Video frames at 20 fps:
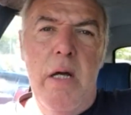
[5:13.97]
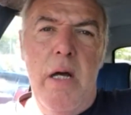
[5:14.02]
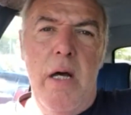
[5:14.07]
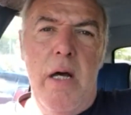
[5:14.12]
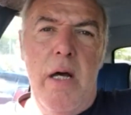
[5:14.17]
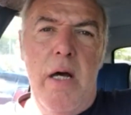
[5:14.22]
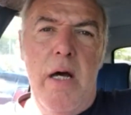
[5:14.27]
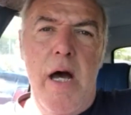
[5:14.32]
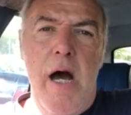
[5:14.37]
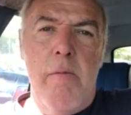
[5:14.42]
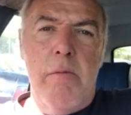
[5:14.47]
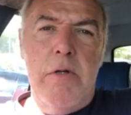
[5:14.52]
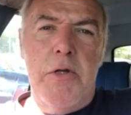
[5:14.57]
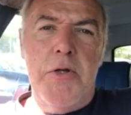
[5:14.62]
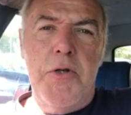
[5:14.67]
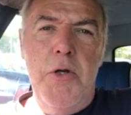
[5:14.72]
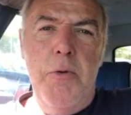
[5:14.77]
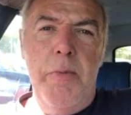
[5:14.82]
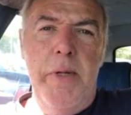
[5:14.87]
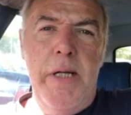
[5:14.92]
Uh, I'm
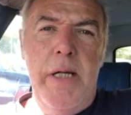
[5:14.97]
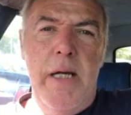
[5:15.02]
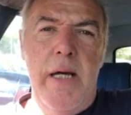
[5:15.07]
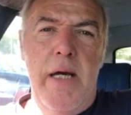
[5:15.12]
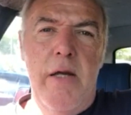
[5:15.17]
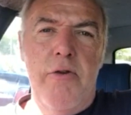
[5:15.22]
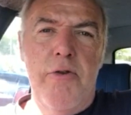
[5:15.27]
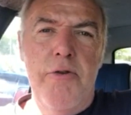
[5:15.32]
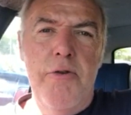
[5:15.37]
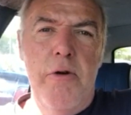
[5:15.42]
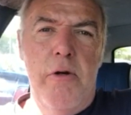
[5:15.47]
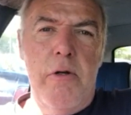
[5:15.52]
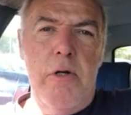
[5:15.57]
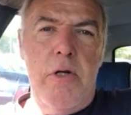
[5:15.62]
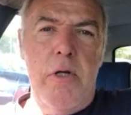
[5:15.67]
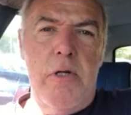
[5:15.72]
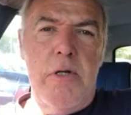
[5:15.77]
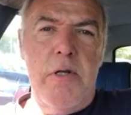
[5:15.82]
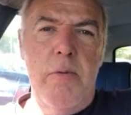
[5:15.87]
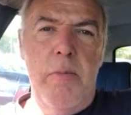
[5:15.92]
assuming it's not
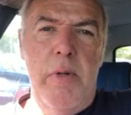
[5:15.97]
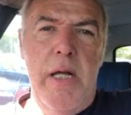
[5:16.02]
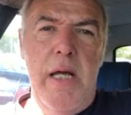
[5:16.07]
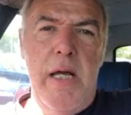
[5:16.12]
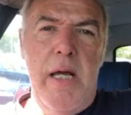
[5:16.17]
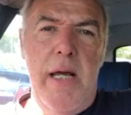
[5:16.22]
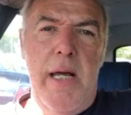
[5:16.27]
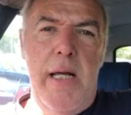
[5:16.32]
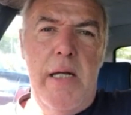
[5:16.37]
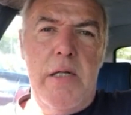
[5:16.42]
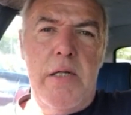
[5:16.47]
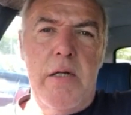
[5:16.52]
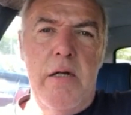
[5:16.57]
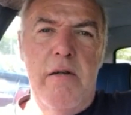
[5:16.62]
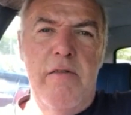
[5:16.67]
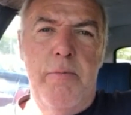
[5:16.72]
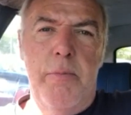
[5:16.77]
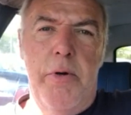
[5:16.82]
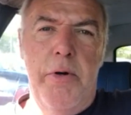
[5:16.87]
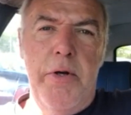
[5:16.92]
just simply a case
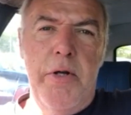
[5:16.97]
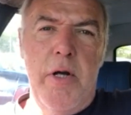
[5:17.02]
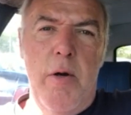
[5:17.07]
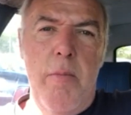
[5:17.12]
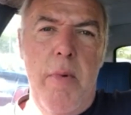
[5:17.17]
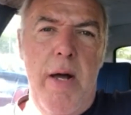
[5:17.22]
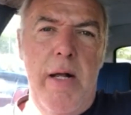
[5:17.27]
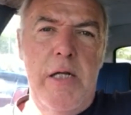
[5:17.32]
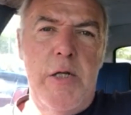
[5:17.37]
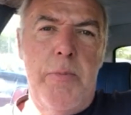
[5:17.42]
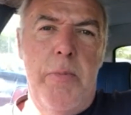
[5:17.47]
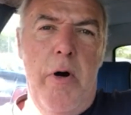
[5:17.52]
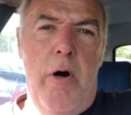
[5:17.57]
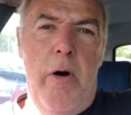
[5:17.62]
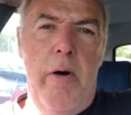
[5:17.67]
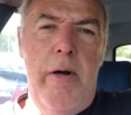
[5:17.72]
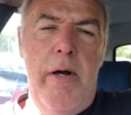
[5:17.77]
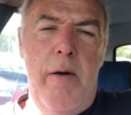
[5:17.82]
of putting a miles per hour,